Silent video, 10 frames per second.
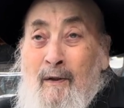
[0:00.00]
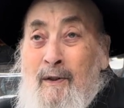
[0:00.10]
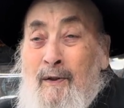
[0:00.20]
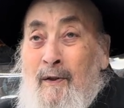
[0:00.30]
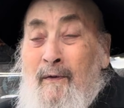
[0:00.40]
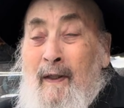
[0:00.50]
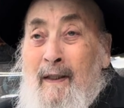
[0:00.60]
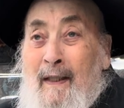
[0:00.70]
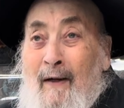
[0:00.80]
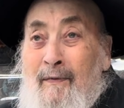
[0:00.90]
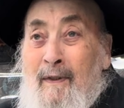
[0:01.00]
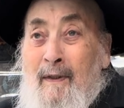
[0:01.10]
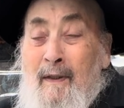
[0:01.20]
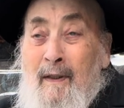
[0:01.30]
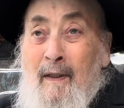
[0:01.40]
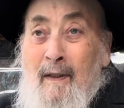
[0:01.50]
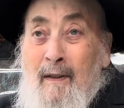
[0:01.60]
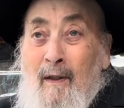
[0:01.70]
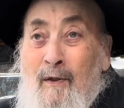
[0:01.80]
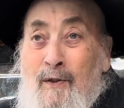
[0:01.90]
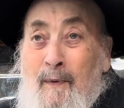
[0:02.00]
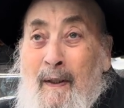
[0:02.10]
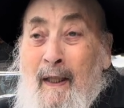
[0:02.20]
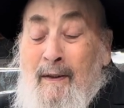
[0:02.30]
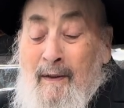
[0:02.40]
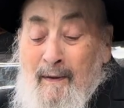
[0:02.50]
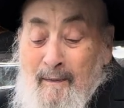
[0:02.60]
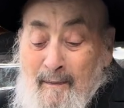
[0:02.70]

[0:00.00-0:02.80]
because you already davened the whole Shemona Esrei.